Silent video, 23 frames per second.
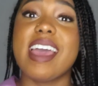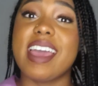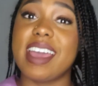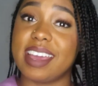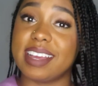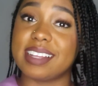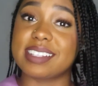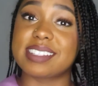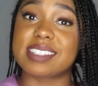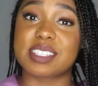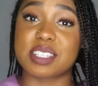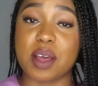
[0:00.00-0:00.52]

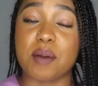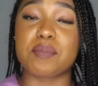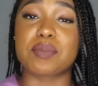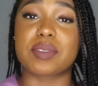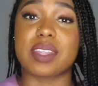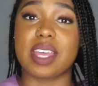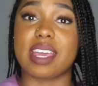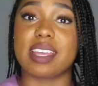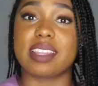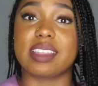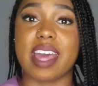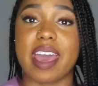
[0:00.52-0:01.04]
it's
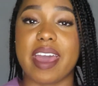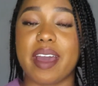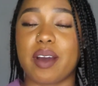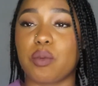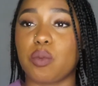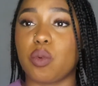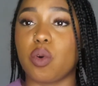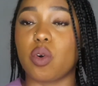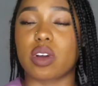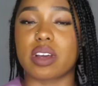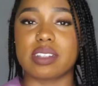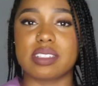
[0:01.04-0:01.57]
something that
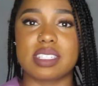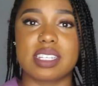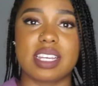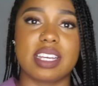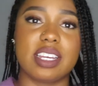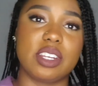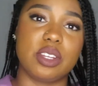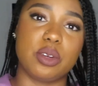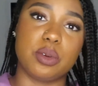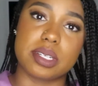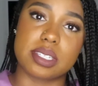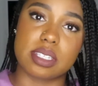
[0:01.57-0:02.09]
will
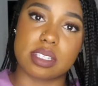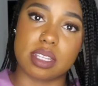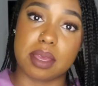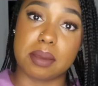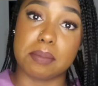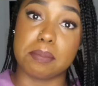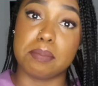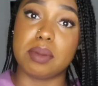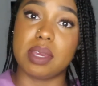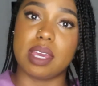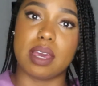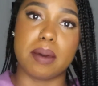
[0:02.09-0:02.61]
continuously
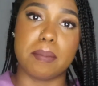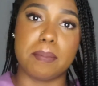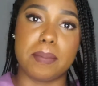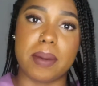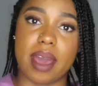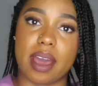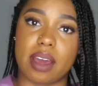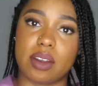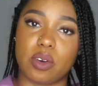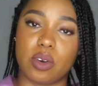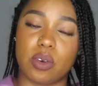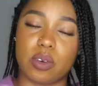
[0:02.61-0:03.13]
be a
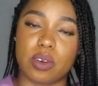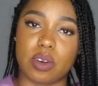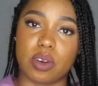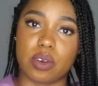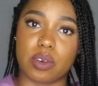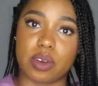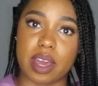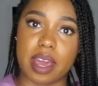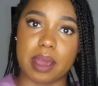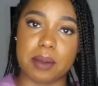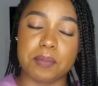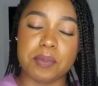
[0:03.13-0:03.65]
battle,
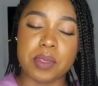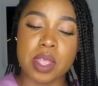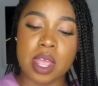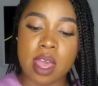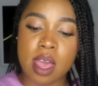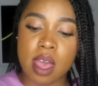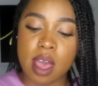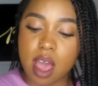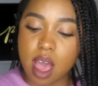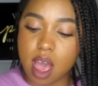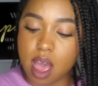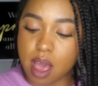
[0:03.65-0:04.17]
okay?
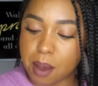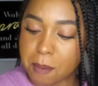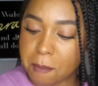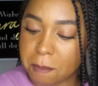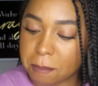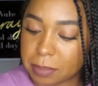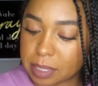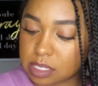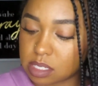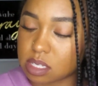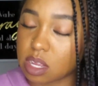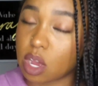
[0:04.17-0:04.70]

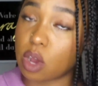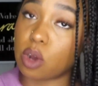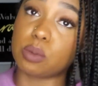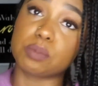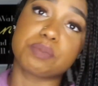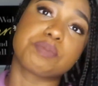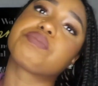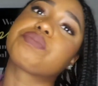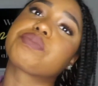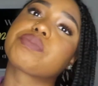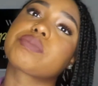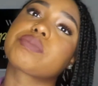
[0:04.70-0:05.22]
So